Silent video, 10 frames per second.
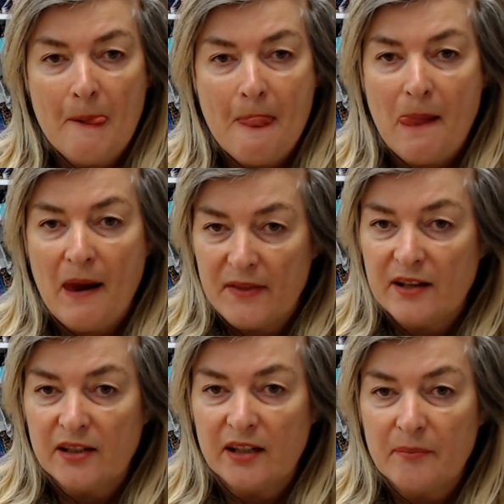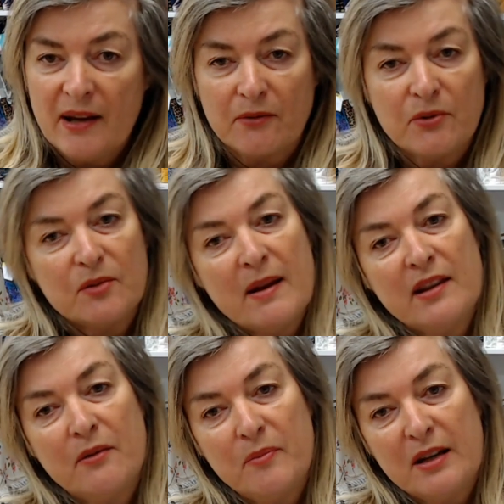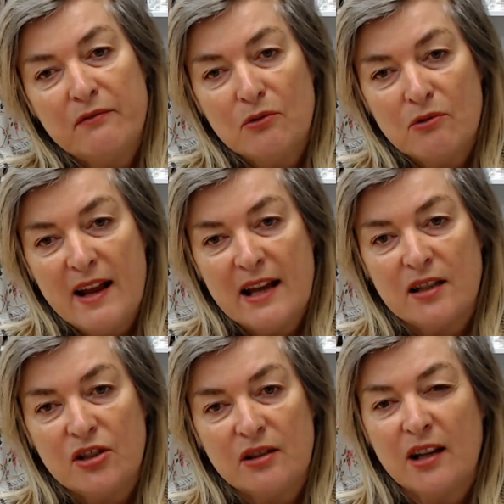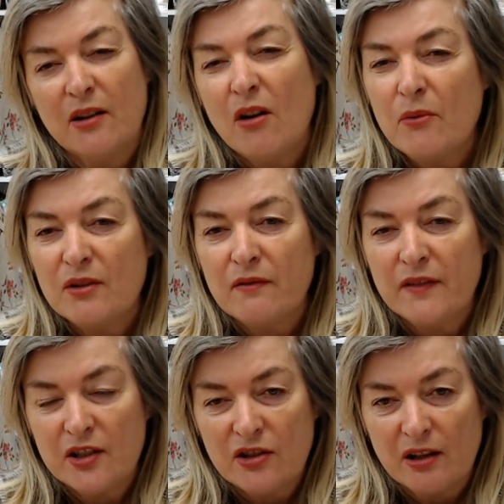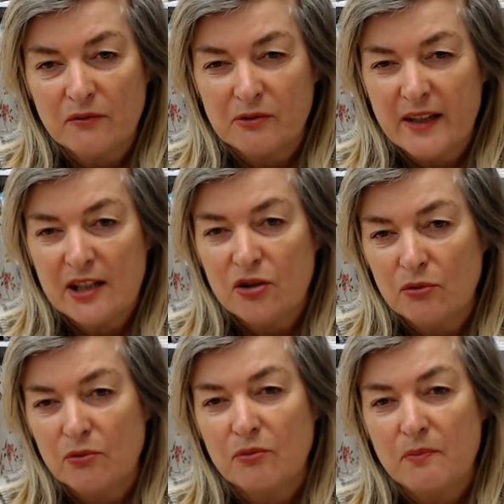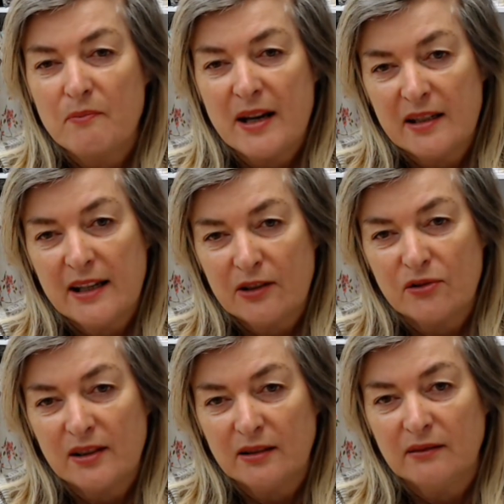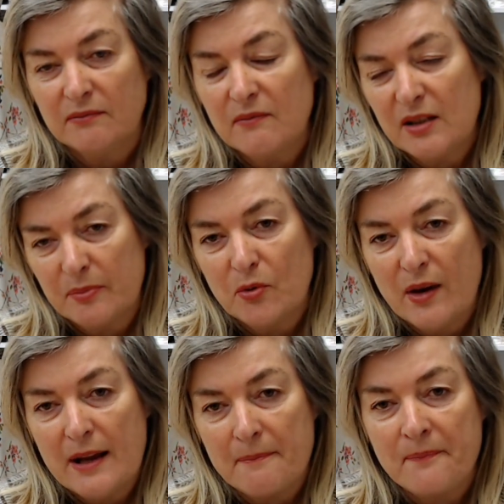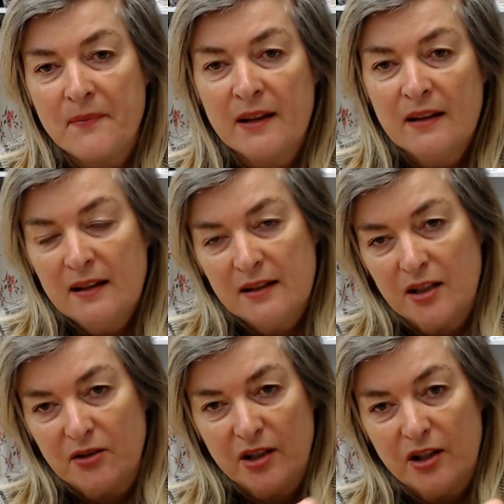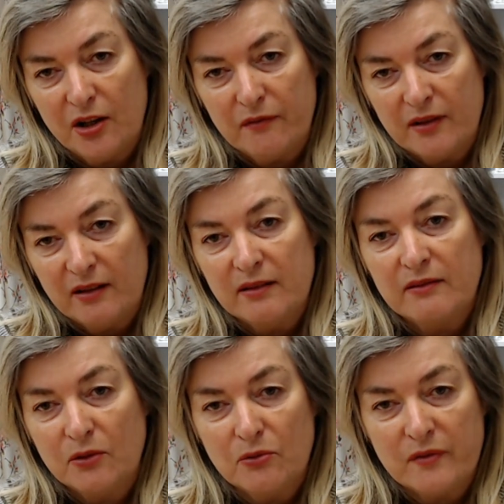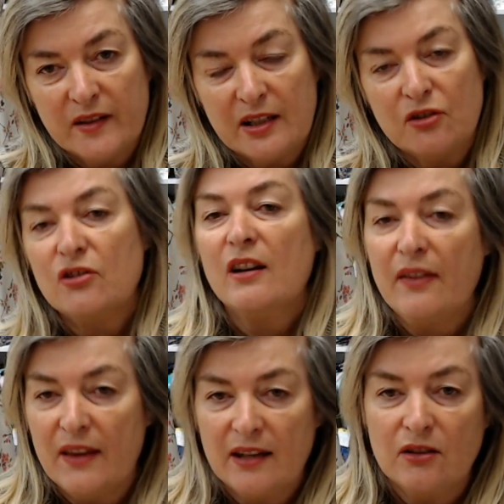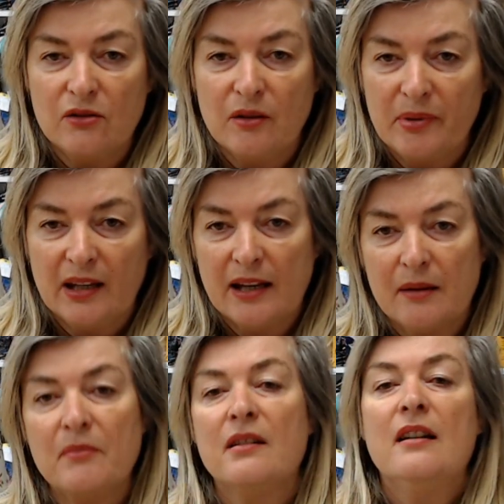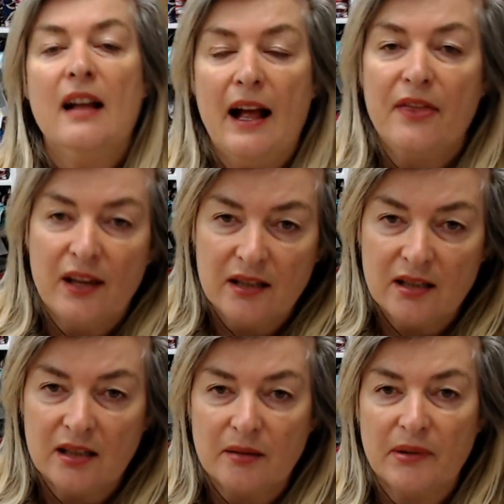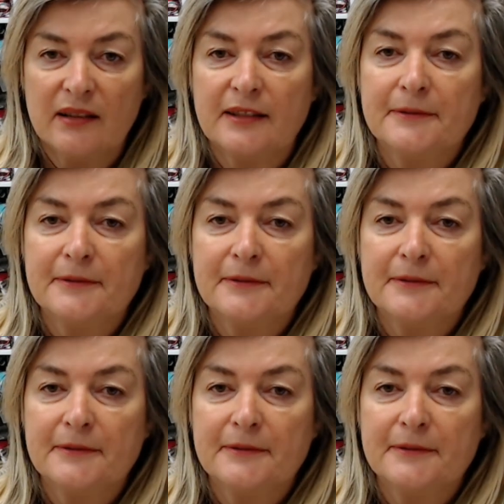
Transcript: and then turn it back, which meant there would be a raw edge. Now I would have finished that raw edge or made an extra little small hem. So turn it over 1/4 of an inch and then do the big hem and then turn it back.